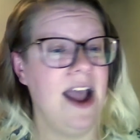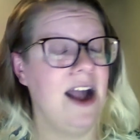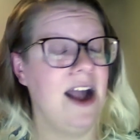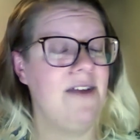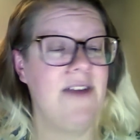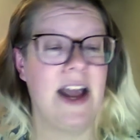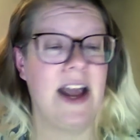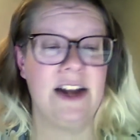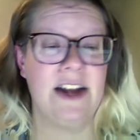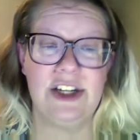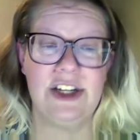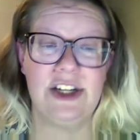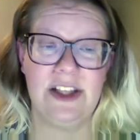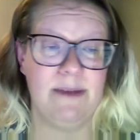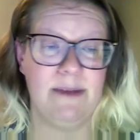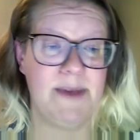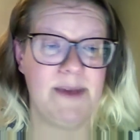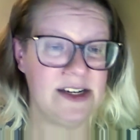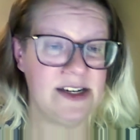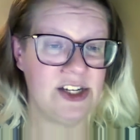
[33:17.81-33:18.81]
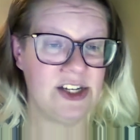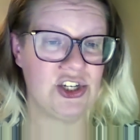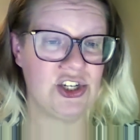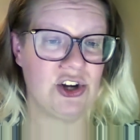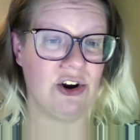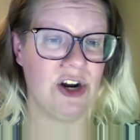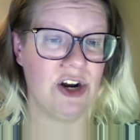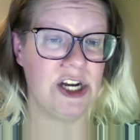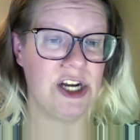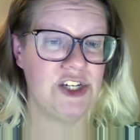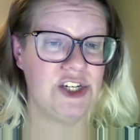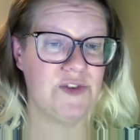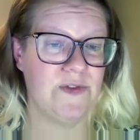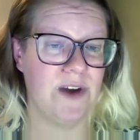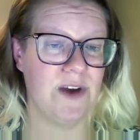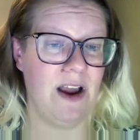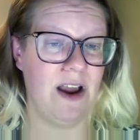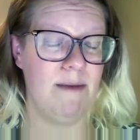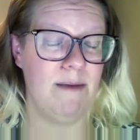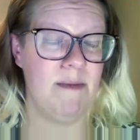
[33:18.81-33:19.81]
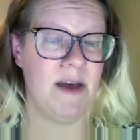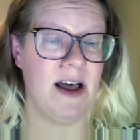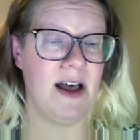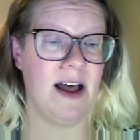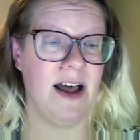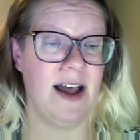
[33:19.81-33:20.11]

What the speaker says: have actually been discouraged from